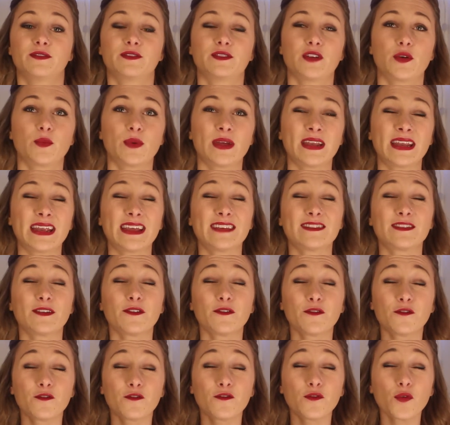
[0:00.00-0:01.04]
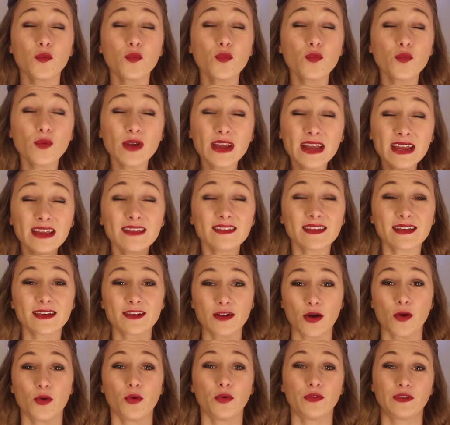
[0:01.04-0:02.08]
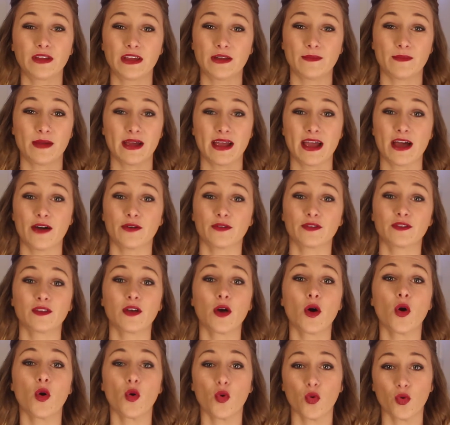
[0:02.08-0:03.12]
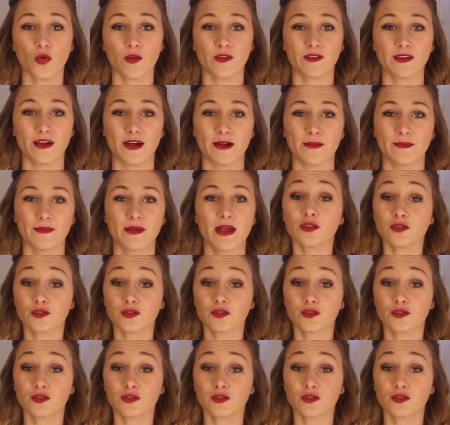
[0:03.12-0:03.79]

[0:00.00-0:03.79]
So it is freezing cold in my house all the time.